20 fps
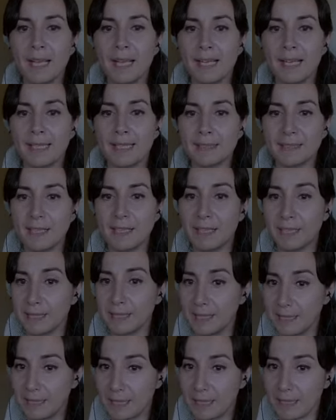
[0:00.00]
And I
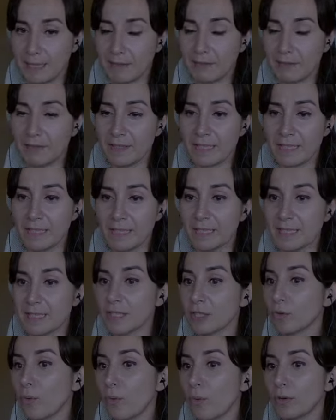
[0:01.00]
decide if this
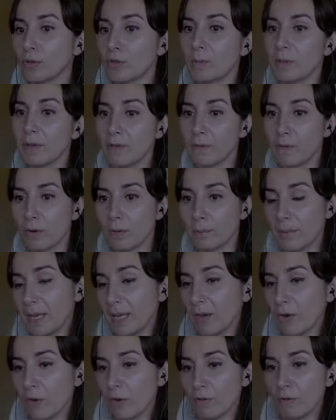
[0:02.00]
lesson is going to be for
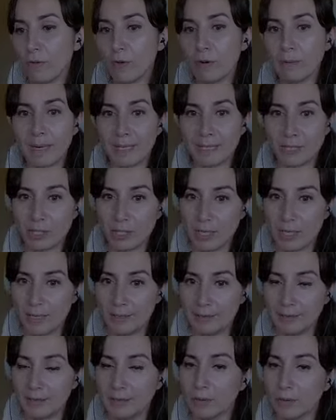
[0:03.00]
me or for my
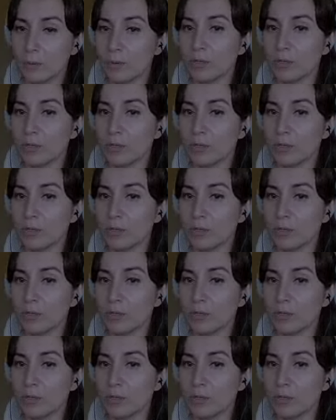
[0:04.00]
child